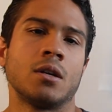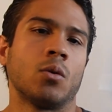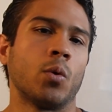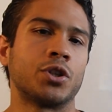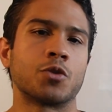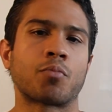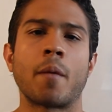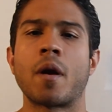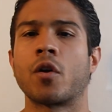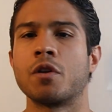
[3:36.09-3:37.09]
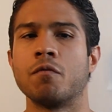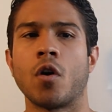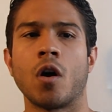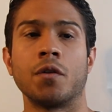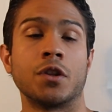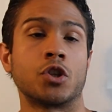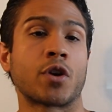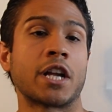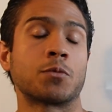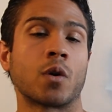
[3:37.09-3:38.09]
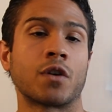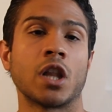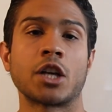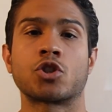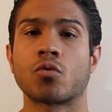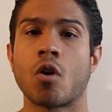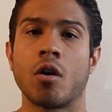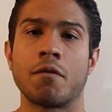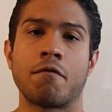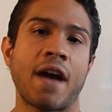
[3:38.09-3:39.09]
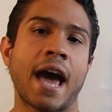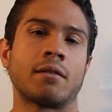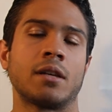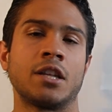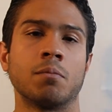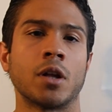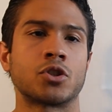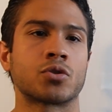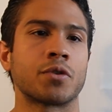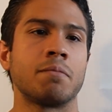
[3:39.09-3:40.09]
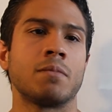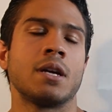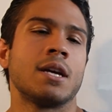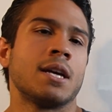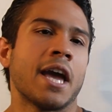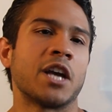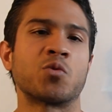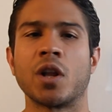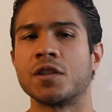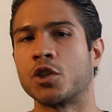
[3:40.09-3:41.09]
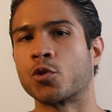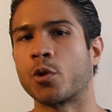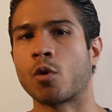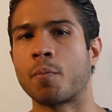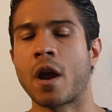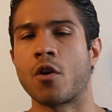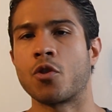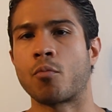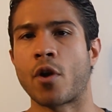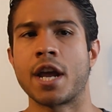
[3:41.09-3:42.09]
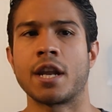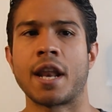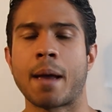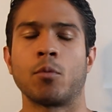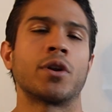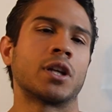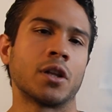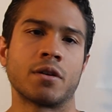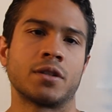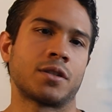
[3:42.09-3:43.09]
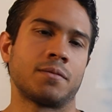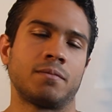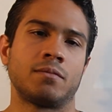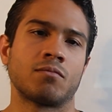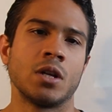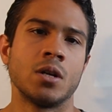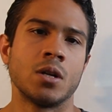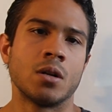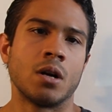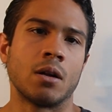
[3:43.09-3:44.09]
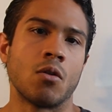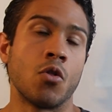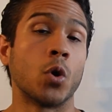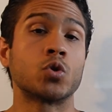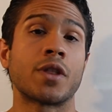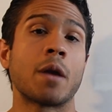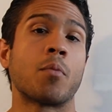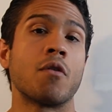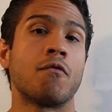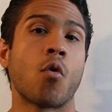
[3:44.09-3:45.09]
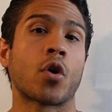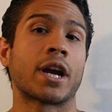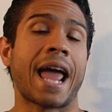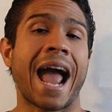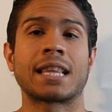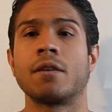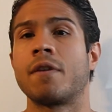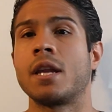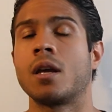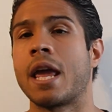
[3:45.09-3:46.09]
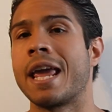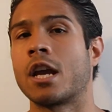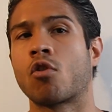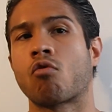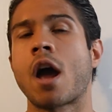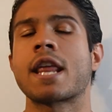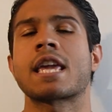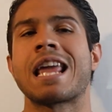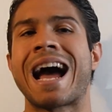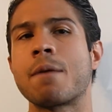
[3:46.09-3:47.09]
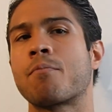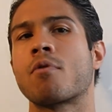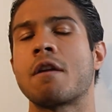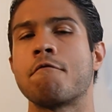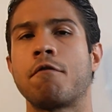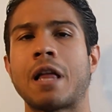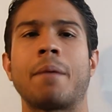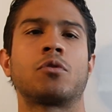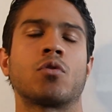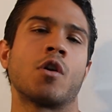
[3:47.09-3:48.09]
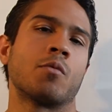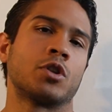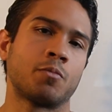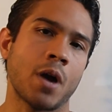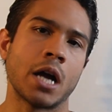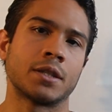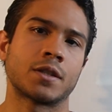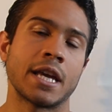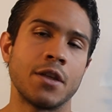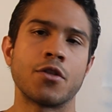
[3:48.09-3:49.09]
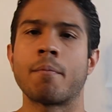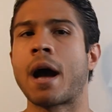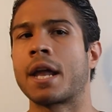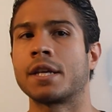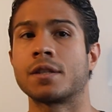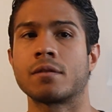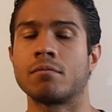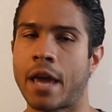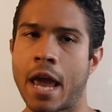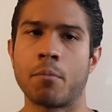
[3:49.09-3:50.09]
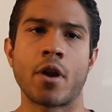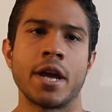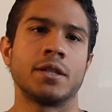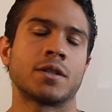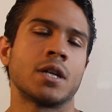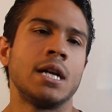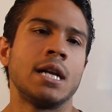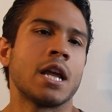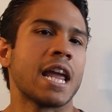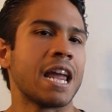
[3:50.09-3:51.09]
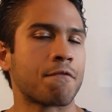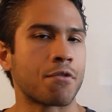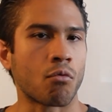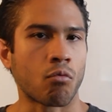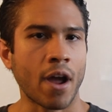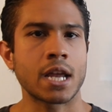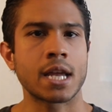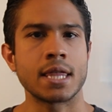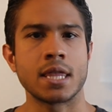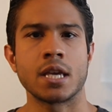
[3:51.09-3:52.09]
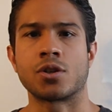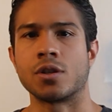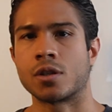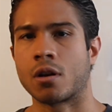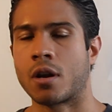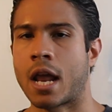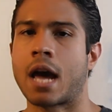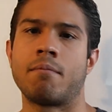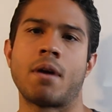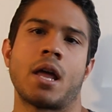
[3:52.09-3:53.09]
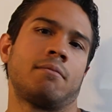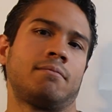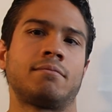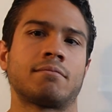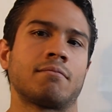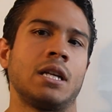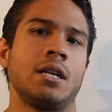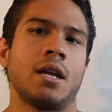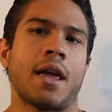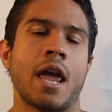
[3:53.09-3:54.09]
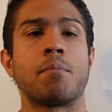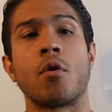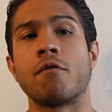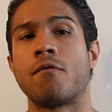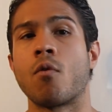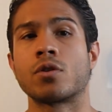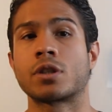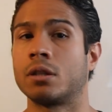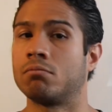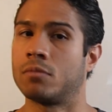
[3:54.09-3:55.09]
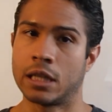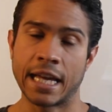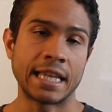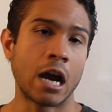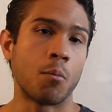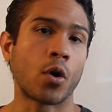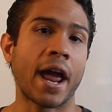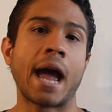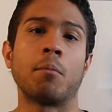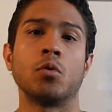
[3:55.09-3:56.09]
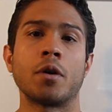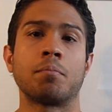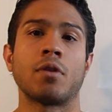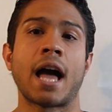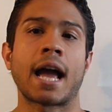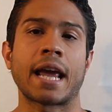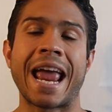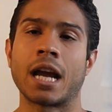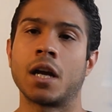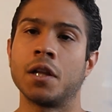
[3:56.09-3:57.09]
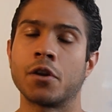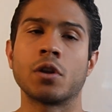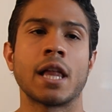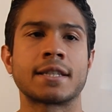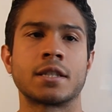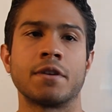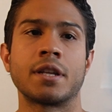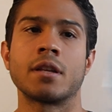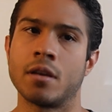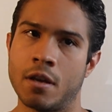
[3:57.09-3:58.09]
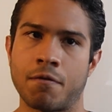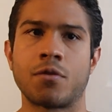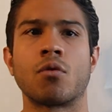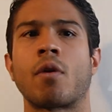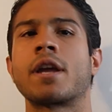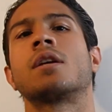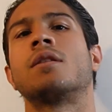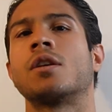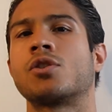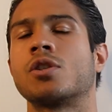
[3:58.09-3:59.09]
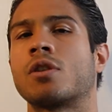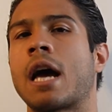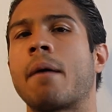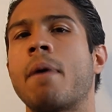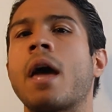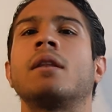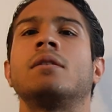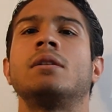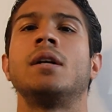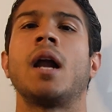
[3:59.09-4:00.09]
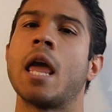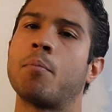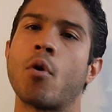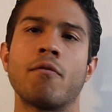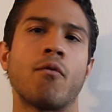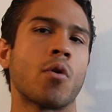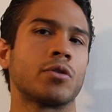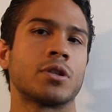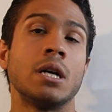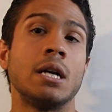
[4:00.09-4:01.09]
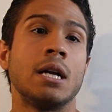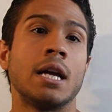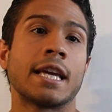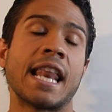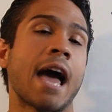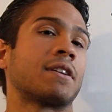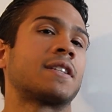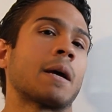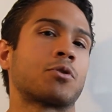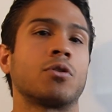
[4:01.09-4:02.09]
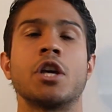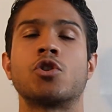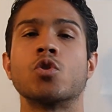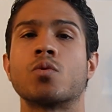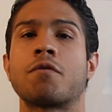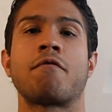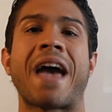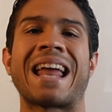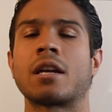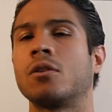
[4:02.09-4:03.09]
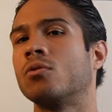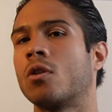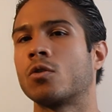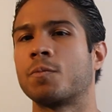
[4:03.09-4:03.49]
which is primarily involved in the transport of cholesterol and fat in the bloodstream, as well as injury repair in the brain and amyloid clearance. Those with APOE4 can activate a chronic hyperinflammatory response in their bodies and brains if the right conditions are not met. APOE4s can lay down more amyloid plaque and clear less of it if the right conditions are not met. APOE4s can have exceptional issues with fat and glucose